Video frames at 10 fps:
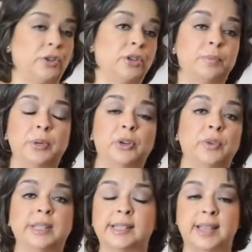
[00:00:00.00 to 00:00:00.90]
You could put a
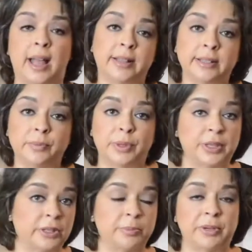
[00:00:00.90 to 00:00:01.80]
green salad with
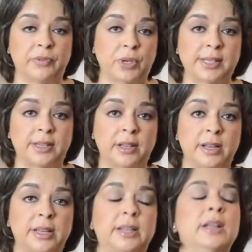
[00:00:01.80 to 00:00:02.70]
a little bit of dressing
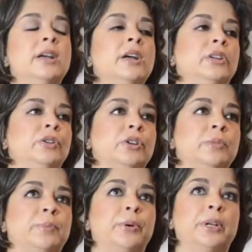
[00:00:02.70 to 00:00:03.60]
on it. You
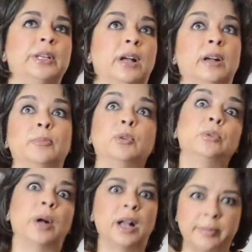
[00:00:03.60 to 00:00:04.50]
could put,
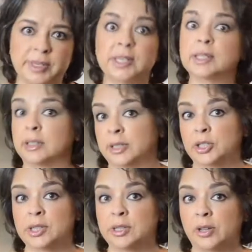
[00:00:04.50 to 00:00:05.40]
hummus is
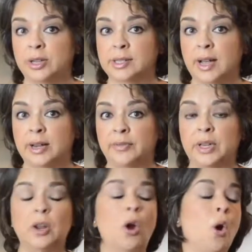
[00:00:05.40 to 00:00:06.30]
delicious alongside of
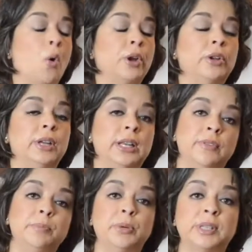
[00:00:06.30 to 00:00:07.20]
it. Or you could
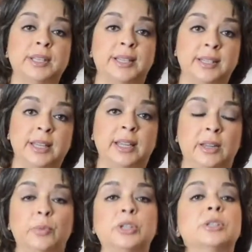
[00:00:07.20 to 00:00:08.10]
even put
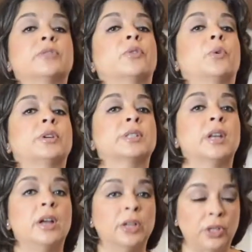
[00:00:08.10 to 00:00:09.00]
tzatziki, which is of course
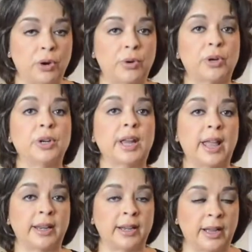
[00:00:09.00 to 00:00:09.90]
yogurt
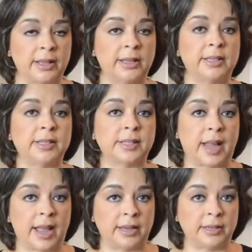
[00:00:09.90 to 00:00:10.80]
and onions
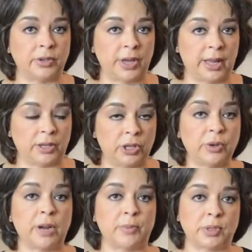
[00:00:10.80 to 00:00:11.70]
and
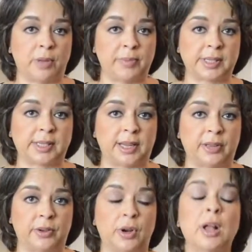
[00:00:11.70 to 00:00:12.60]
cucumbers all mixed
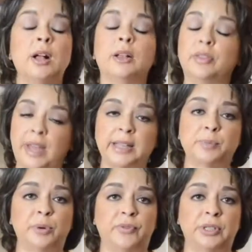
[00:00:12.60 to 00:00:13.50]
together. That's
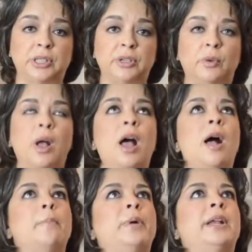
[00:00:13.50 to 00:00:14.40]
perfect too.
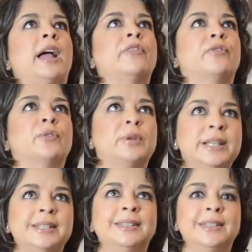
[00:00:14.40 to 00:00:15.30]
But I've
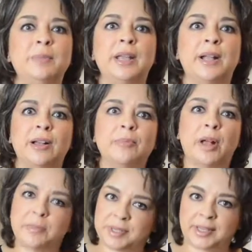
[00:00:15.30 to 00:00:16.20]
recently become
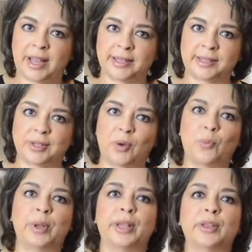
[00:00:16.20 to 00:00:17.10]
obsessed
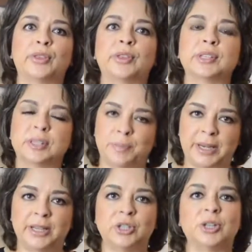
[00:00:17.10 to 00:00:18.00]
with
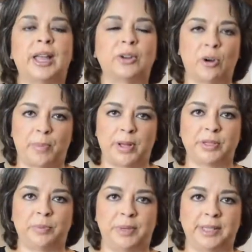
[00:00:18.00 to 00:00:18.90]
spinach and
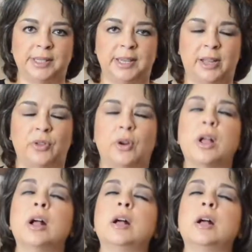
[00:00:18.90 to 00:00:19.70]
garbanzo beans together.